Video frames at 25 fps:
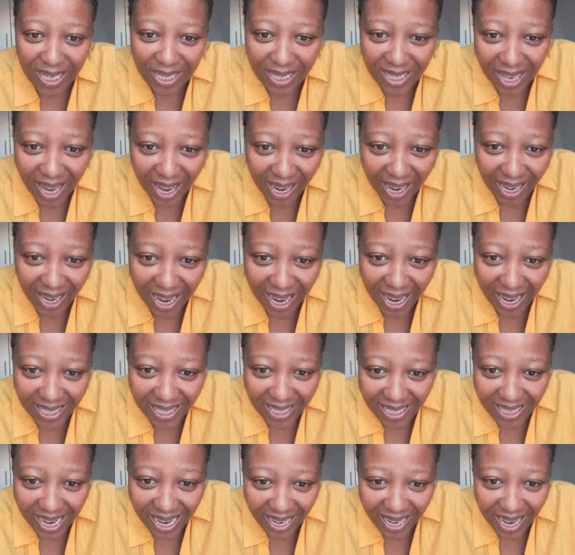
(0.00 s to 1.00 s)
no way, did
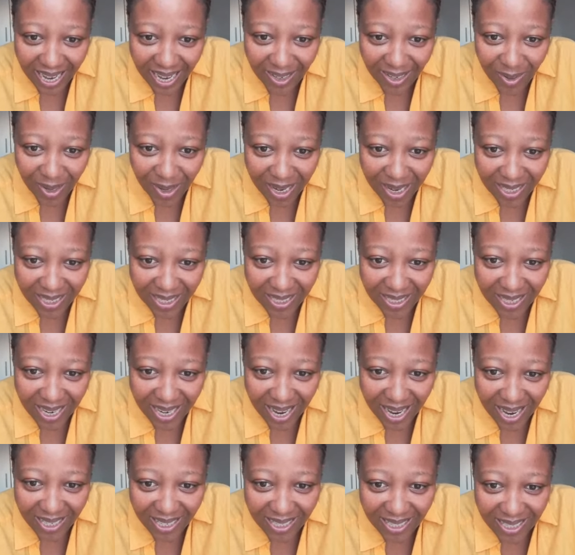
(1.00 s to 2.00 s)
say, guys, like, I
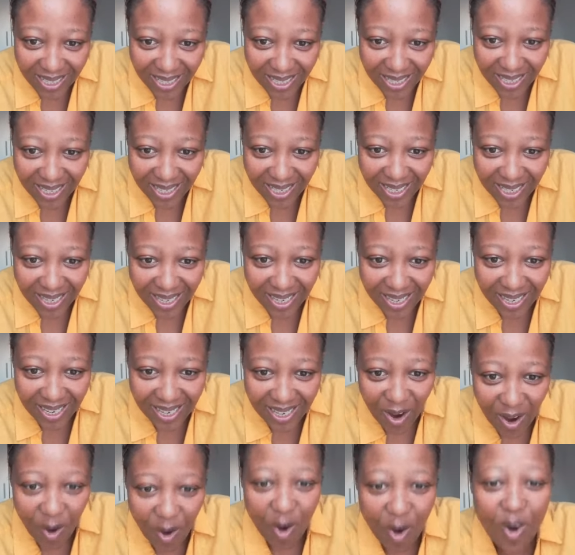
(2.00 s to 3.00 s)
don't understand.
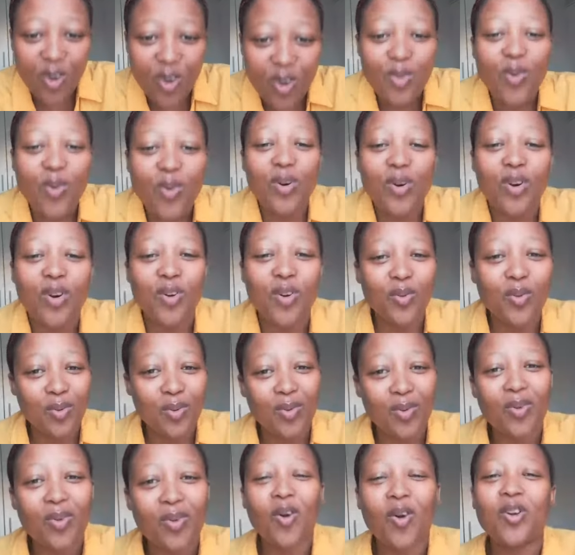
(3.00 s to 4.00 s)
Oh,
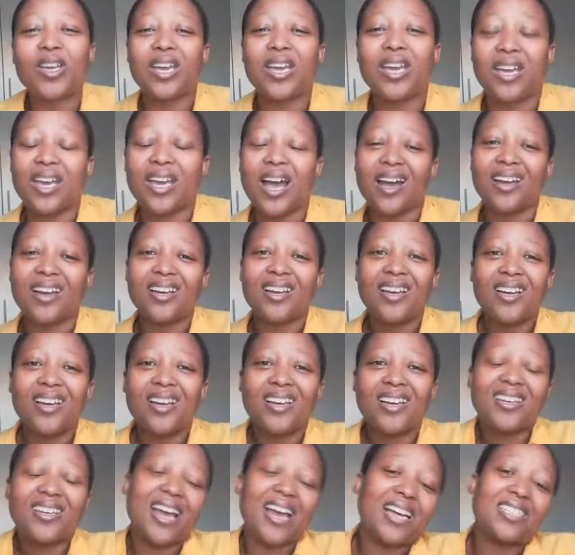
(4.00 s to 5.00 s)
okay, yeah.
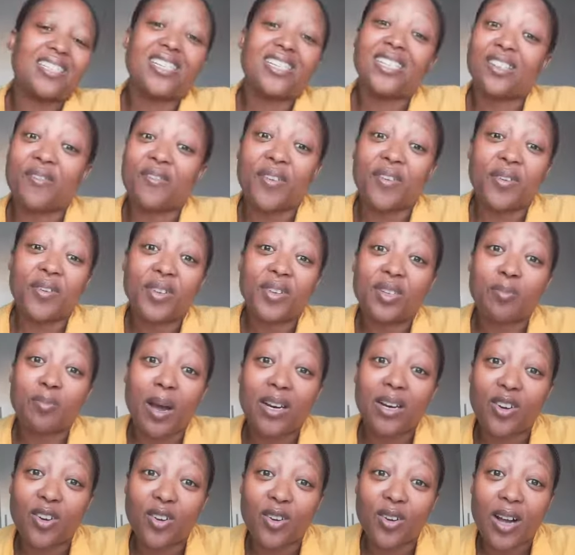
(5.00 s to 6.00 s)
Yeah, she's a very
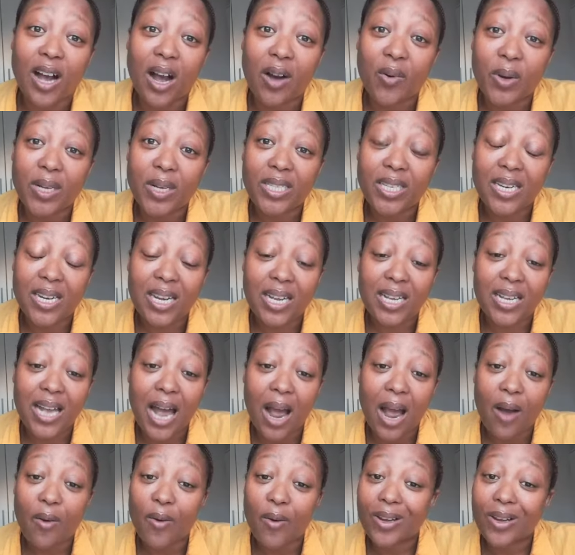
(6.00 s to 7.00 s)
smart girl. I wasn't
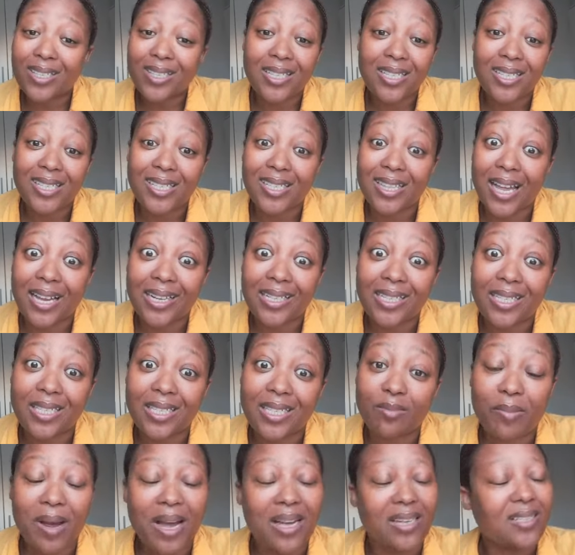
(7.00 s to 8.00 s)
that
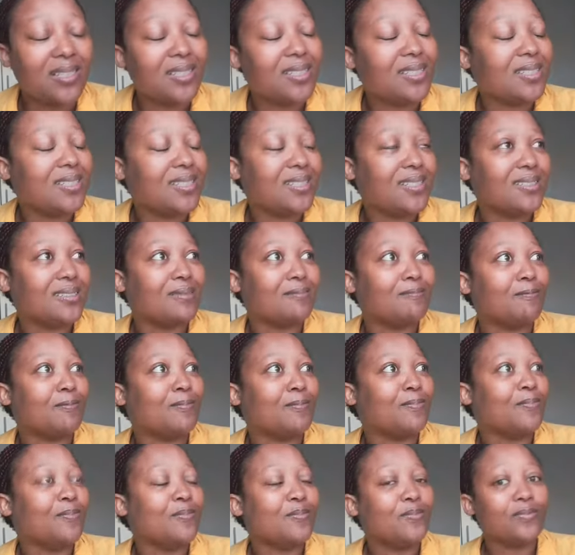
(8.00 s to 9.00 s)
smart.
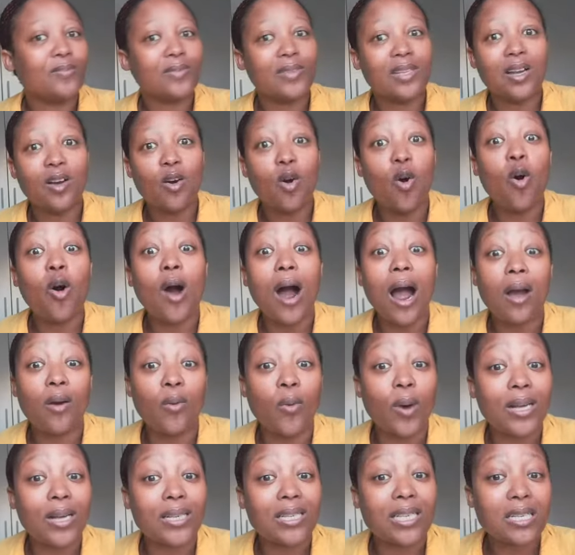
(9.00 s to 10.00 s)
Oh, I
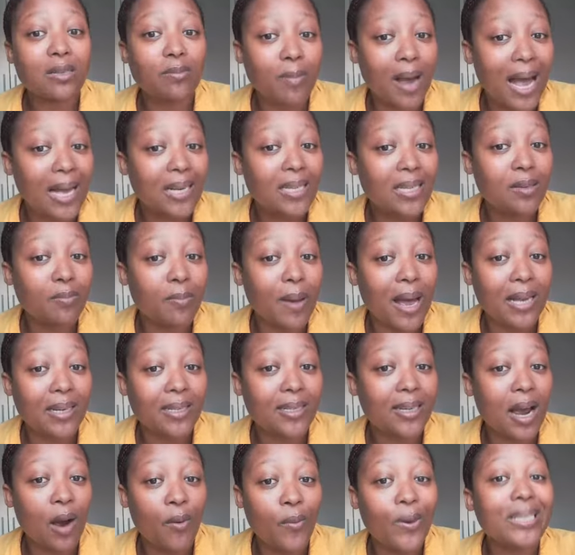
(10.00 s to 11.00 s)
was smart, but
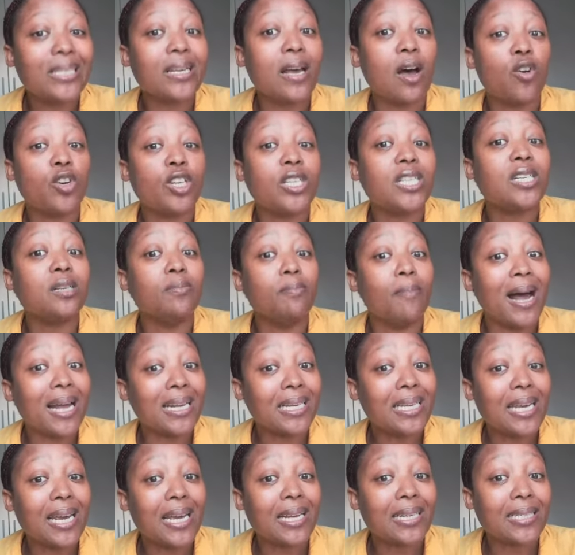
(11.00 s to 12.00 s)
I was
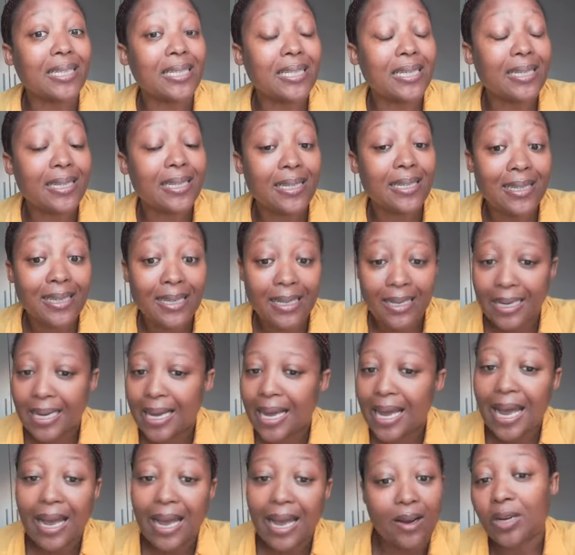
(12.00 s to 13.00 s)
outsmarted.
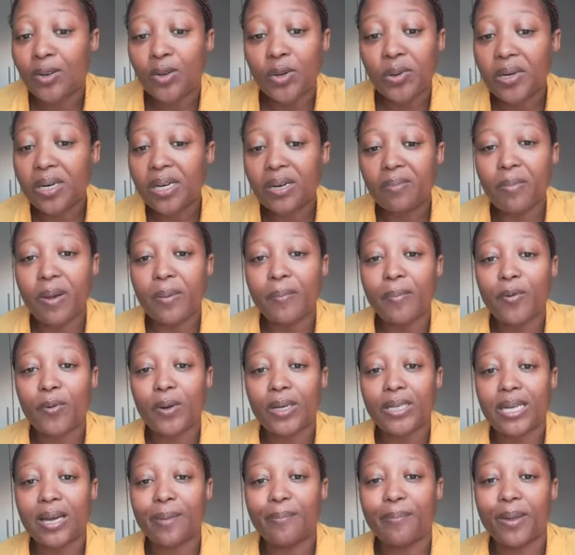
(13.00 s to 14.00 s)
Because I don't remember
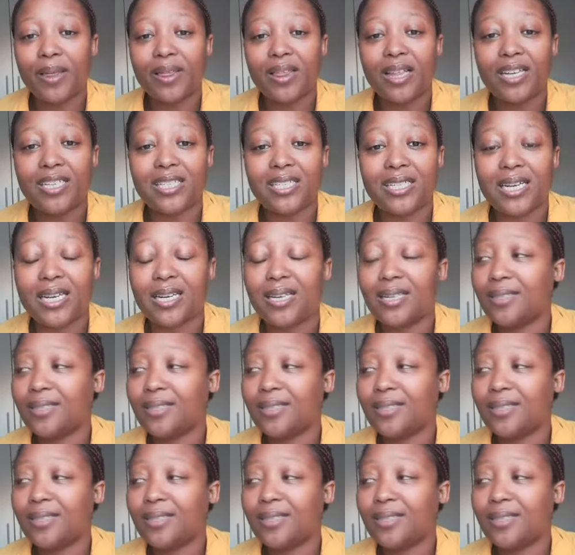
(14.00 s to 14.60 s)
what happened that day.